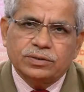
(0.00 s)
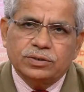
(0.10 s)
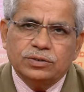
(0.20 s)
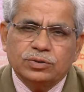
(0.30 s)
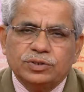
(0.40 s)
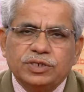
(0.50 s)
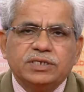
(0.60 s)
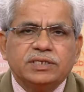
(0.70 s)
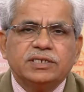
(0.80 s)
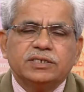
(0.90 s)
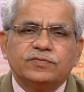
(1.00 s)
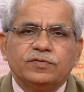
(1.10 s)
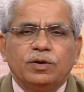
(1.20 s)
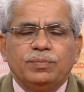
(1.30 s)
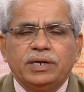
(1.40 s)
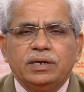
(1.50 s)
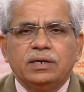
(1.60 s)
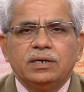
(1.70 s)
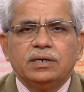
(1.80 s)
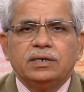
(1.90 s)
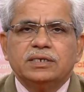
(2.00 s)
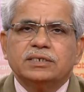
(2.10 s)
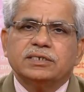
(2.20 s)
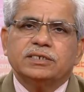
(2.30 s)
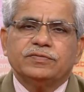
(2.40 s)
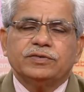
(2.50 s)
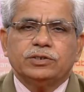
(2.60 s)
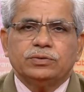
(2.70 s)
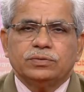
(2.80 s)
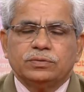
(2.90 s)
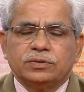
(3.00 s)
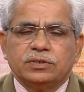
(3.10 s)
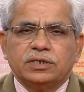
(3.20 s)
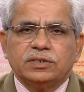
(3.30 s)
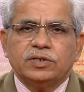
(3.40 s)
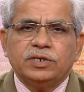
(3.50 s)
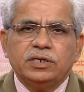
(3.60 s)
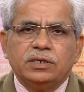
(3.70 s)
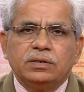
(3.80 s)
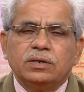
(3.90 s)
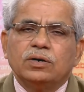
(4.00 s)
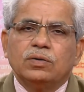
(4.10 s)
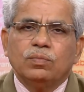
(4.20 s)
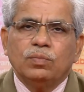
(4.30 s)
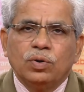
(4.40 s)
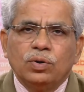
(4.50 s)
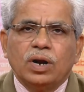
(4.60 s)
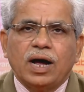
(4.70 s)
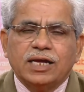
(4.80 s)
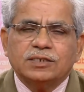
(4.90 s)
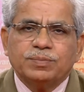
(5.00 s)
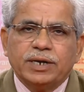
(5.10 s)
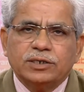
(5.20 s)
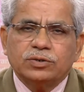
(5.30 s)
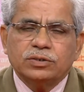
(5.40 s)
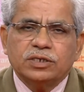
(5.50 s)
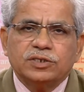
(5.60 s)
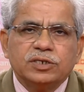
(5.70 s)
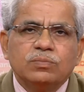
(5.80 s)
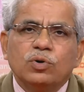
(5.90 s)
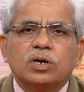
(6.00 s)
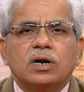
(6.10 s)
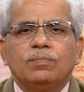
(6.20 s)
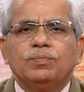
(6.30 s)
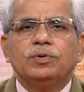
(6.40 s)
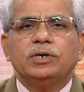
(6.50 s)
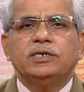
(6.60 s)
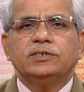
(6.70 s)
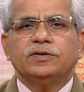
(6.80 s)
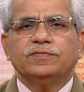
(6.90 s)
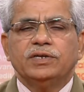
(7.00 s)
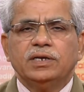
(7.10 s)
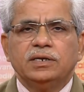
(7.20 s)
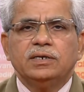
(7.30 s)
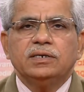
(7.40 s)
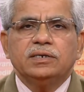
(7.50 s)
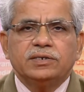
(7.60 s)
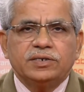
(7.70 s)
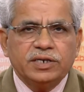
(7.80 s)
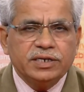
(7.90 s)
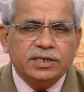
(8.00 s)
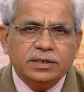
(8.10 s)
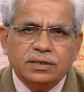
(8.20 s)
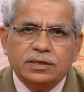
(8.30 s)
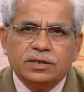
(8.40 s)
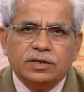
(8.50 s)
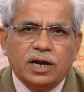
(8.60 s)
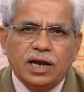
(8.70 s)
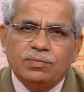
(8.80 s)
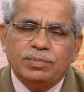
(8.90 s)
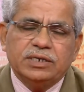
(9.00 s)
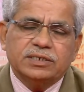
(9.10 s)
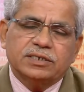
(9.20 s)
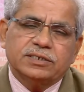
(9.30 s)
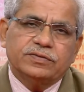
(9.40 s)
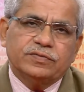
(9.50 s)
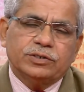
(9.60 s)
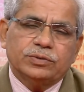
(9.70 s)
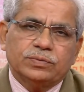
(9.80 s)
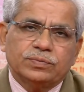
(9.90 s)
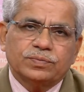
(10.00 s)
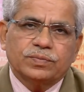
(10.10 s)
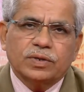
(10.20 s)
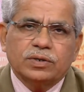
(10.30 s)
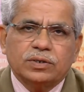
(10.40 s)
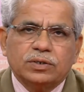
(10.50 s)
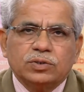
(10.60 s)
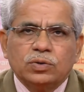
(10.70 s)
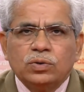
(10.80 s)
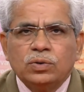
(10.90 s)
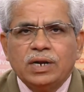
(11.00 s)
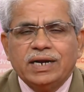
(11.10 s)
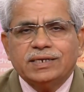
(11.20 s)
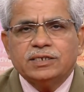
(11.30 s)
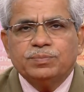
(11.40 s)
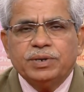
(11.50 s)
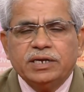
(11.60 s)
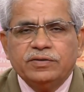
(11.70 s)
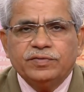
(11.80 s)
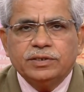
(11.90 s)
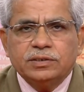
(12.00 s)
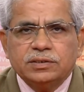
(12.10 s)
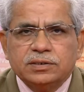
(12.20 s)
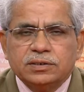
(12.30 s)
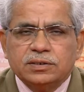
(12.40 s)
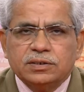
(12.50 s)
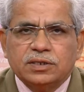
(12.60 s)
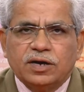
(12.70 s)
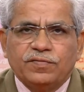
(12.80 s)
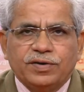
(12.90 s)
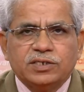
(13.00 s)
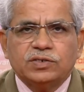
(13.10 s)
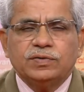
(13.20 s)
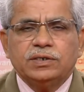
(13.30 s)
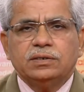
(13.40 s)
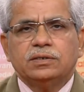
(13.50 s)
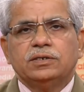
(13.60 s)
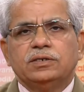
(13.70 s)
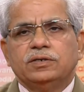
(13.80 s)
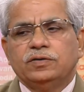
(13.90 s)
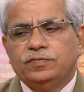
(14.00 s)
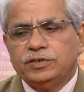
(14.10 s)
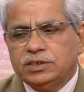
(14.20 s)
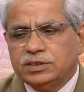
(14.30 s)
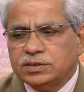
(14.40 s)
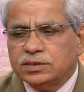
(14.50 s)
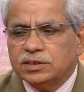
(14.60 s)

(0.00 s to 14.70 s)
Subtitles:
So these things we will be discussing with you, the three more aspects or the three more components of the training I'll be discussing with you. So let us begin with the first one, which is